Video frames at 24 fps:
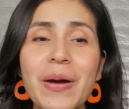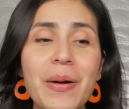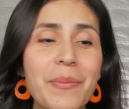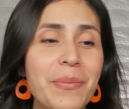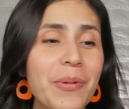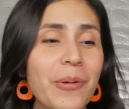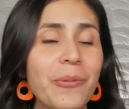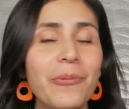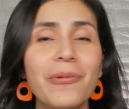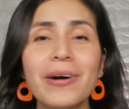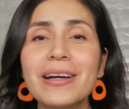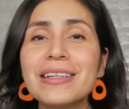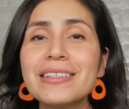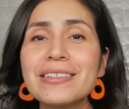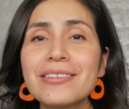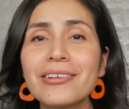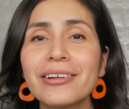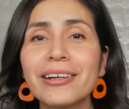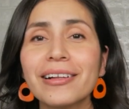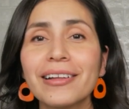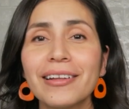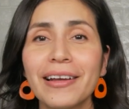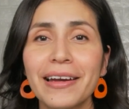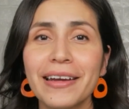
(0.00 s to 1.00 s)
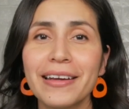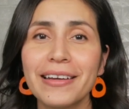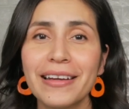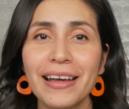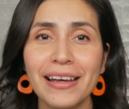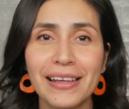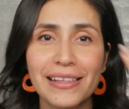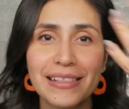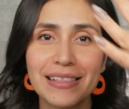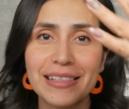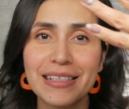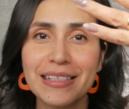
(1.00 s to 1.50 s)
But once your client
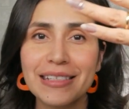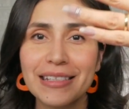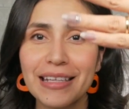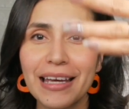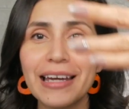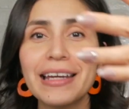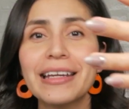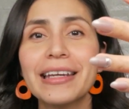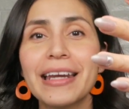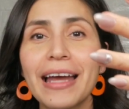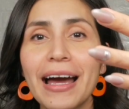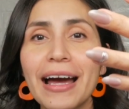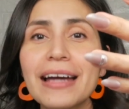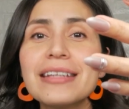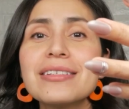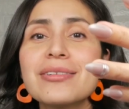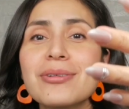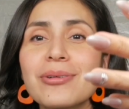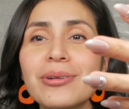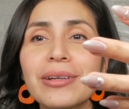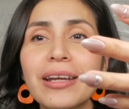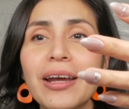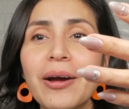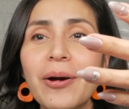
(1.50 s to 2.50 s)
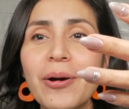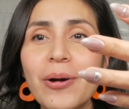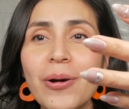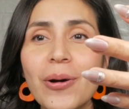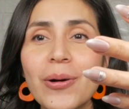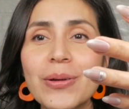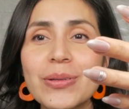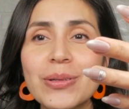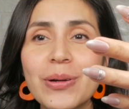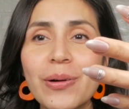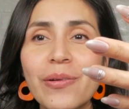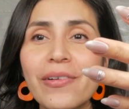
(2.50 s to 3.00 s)
has these like natural nail
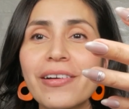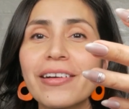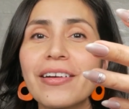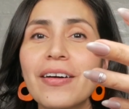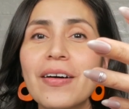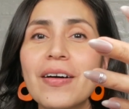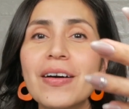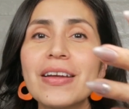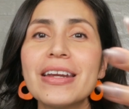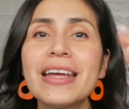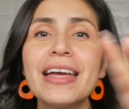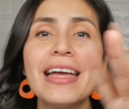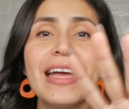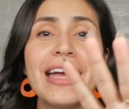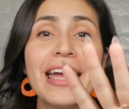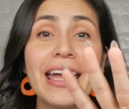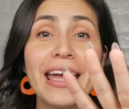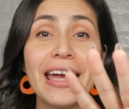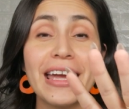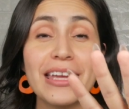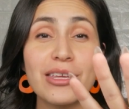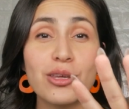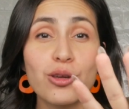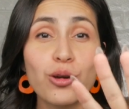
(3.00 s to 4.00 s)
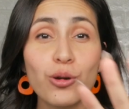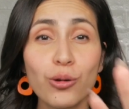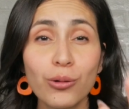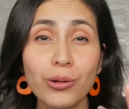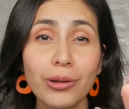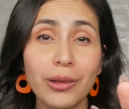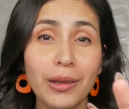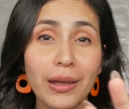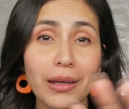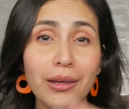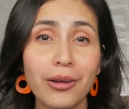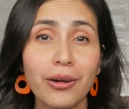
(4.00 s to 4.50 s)
goals going on and you
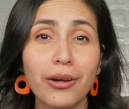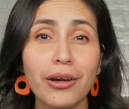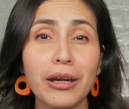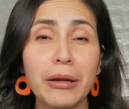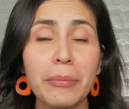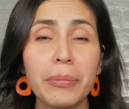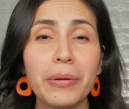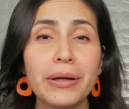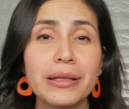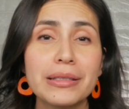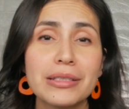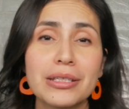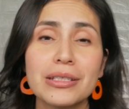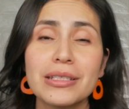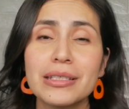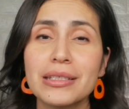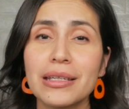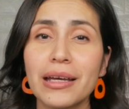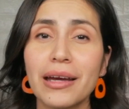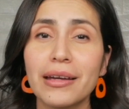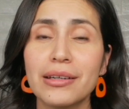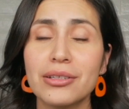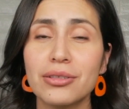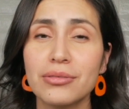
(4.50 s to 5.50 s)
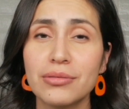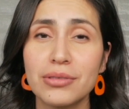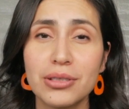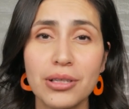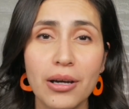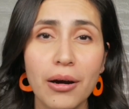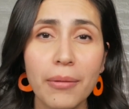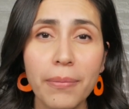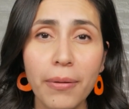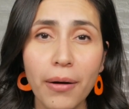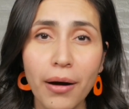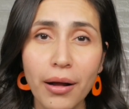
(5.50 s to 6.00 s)
think you're gonna put just like
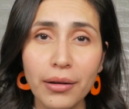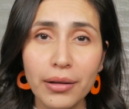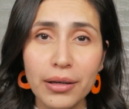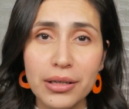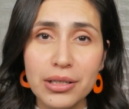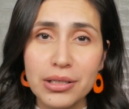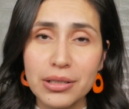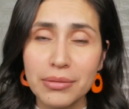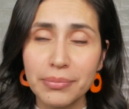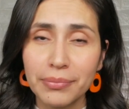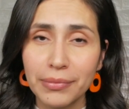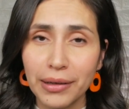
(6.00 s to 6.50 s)
gel polish,